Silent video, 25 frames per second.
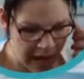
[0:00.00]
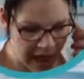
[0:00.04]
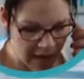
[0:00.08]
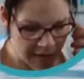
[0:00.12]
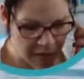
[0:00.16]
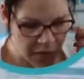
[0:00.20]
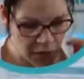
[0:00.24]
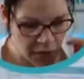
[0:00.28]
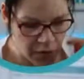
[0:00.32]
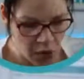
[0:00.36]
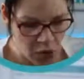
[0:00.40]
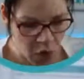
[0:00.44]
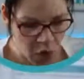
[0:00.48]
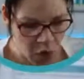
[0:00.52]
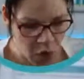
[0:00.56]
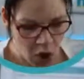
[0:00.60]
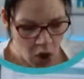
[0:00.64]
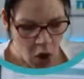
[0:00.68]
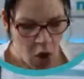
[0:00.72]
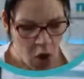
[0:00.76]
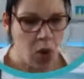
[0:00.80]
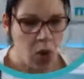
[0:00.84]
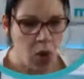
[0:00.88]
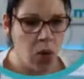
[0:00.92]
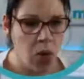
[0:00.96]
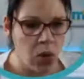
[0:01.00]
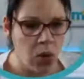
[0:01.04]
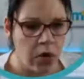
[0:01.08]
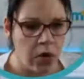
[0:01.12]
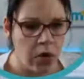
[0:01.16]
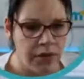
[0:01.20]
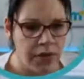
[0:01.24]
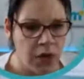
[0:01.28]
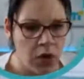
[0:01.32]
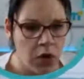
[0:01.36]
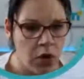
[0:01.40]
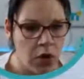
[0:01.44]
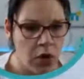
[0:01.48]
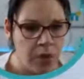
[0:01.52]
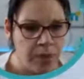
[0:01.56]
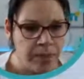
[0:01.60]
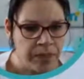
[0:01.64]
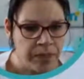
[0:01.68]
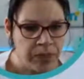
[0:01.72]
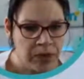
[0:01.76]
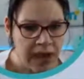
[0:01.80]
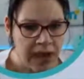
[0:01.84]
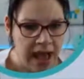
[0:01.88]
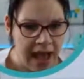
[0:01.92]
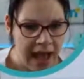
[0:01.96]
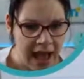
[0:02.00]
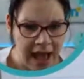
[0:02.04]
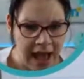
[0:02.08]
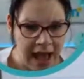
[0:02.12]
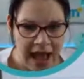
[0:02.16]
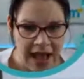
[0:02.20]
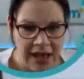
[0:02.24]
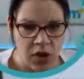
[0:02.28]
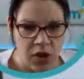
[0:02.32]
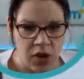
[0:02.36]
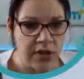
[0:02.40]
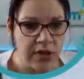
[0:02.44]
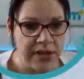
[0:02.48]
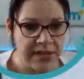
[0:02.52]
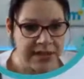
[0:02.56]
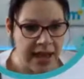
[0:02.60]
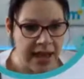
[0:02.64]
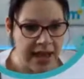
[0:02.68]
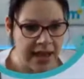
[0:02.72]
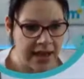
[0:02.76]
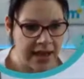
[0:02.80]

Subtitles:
Have you got all of your content